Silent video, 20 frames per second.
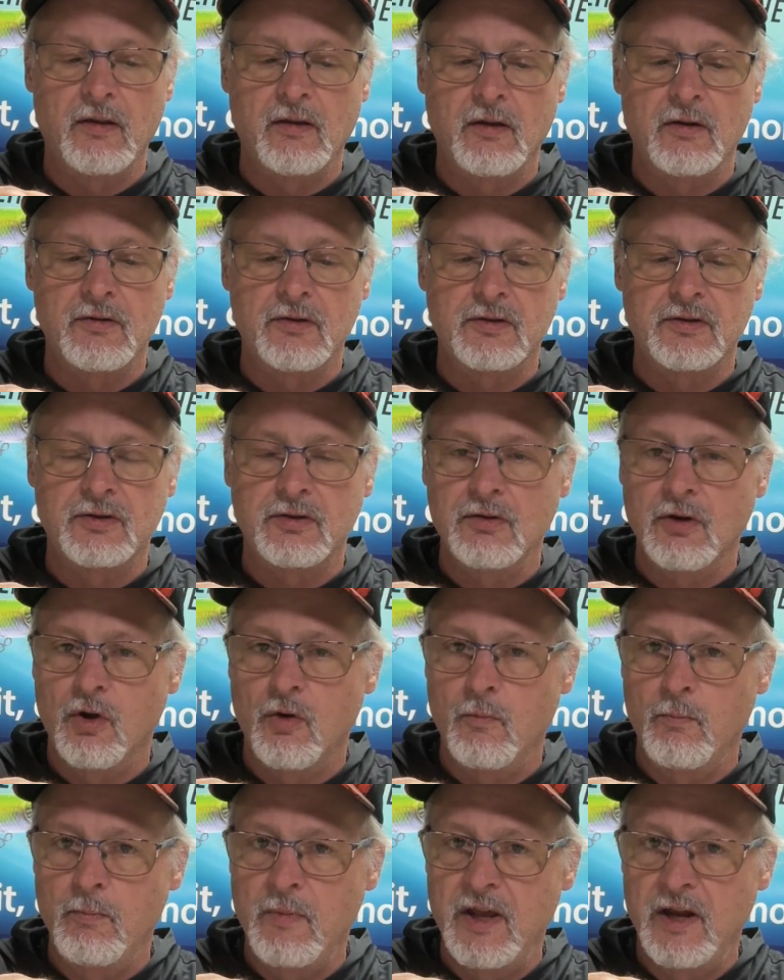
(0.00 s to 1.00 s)
There's no
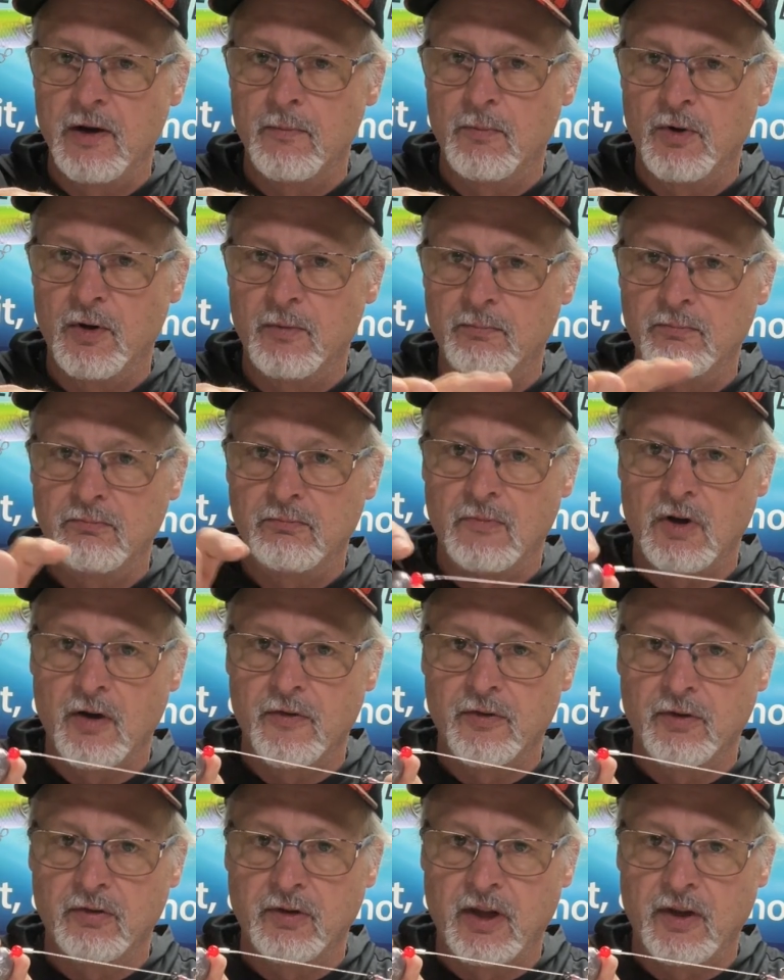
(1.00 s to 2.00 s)
minimum on
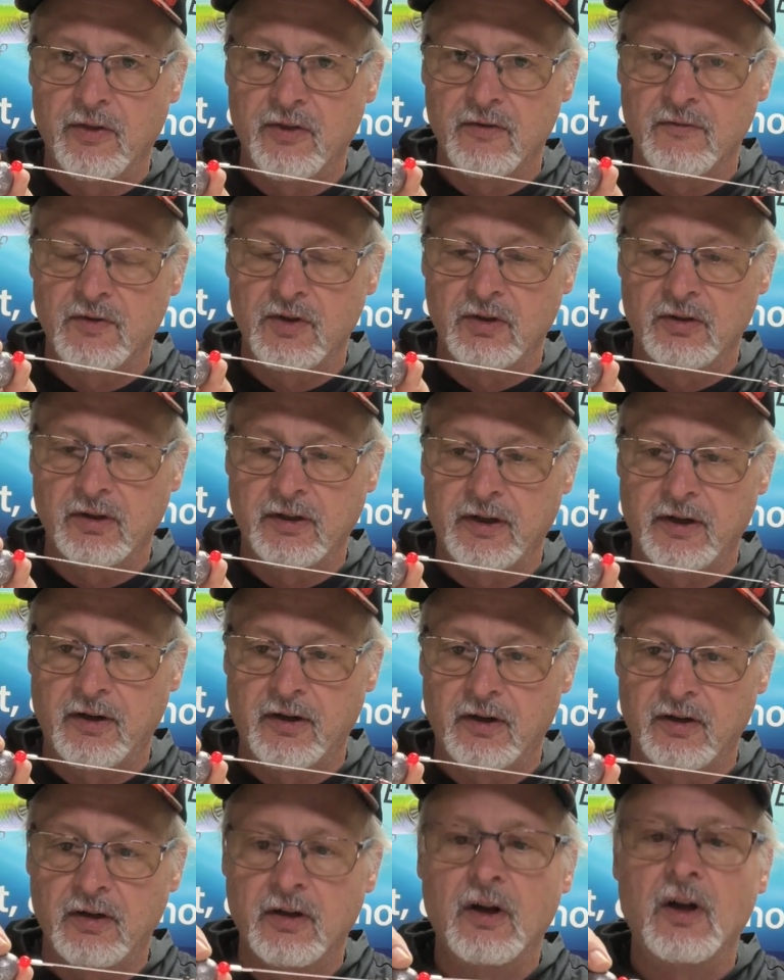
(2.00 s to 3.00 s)
the length of your
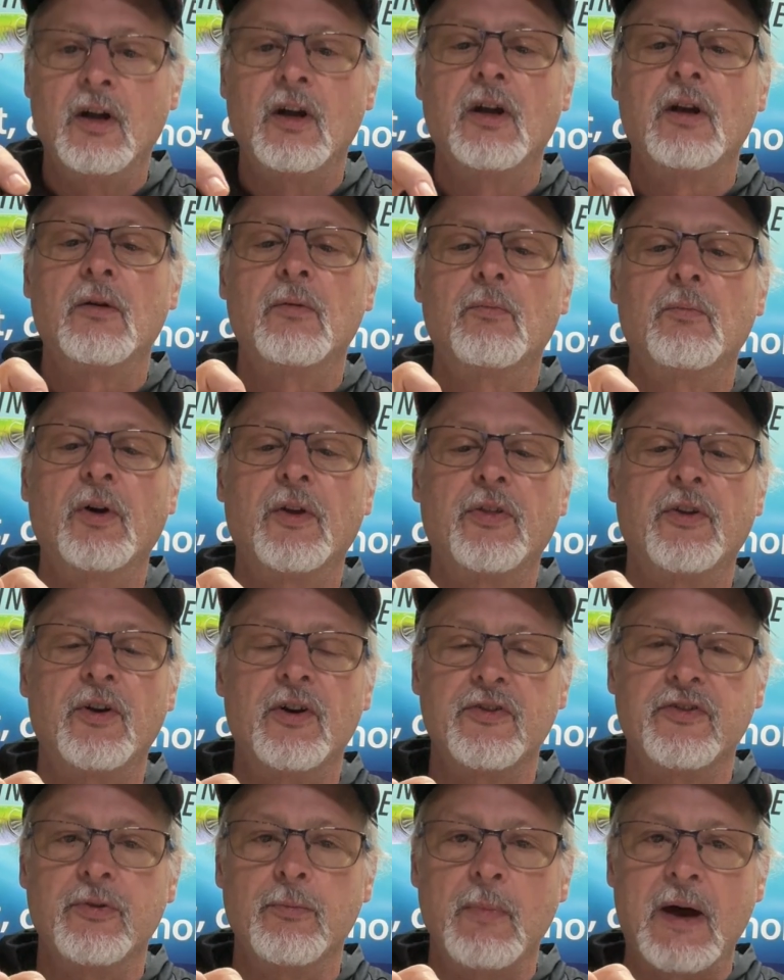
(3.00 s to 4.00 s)
leader, but there
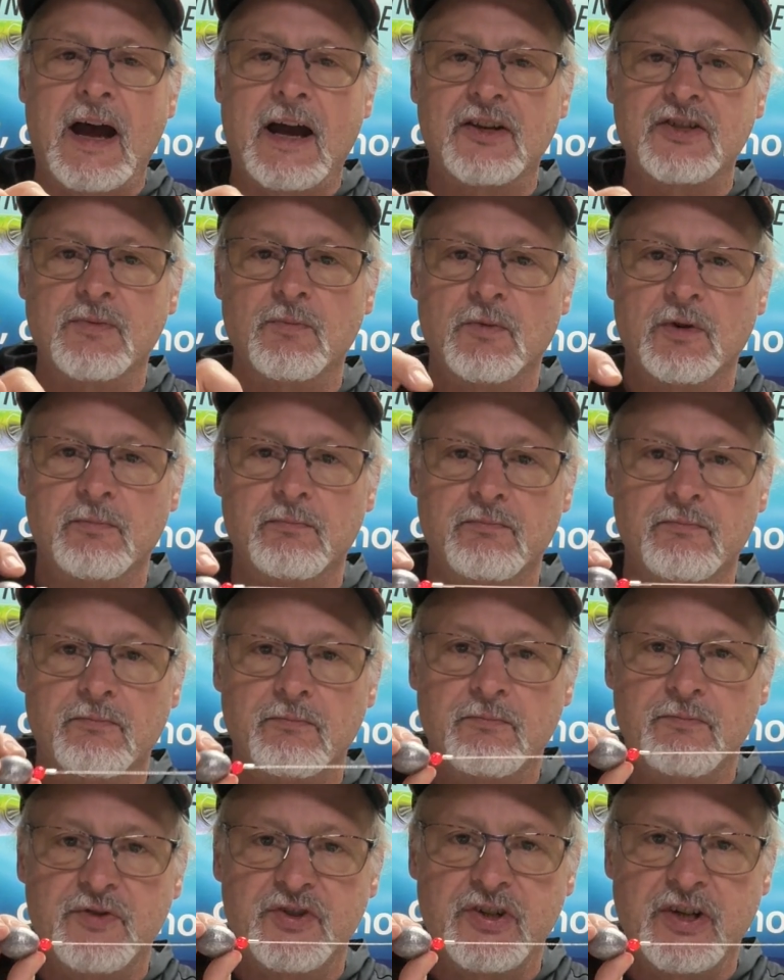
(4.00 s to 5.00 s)
is a maximum,
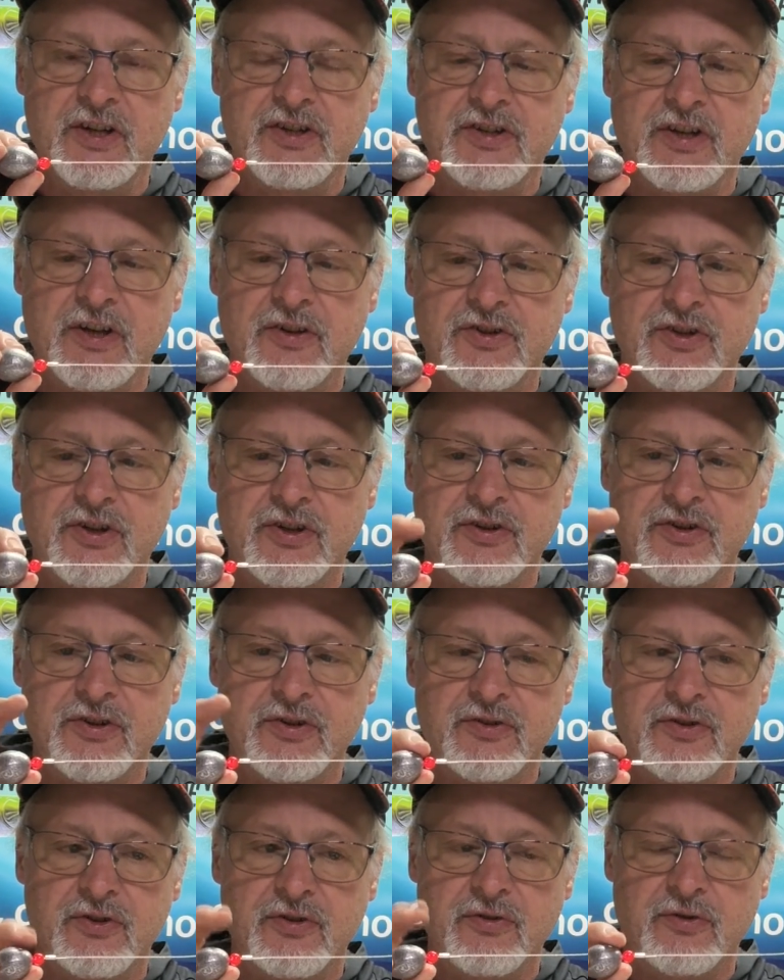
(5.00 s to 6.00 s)
6 inches
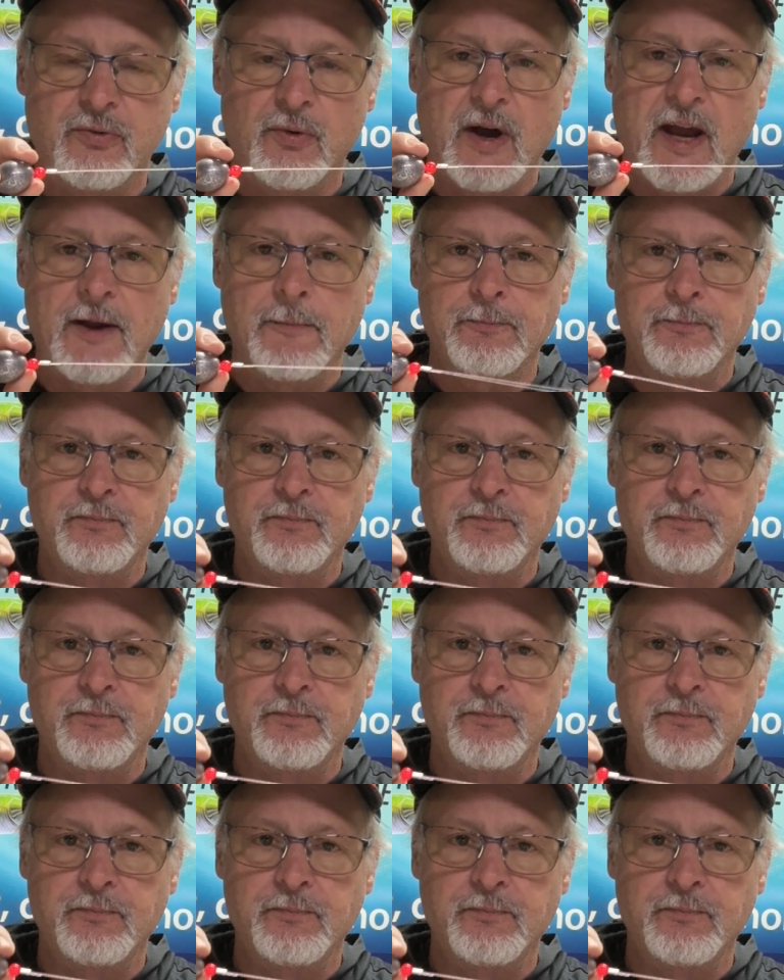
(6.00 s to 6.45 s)
to the weight.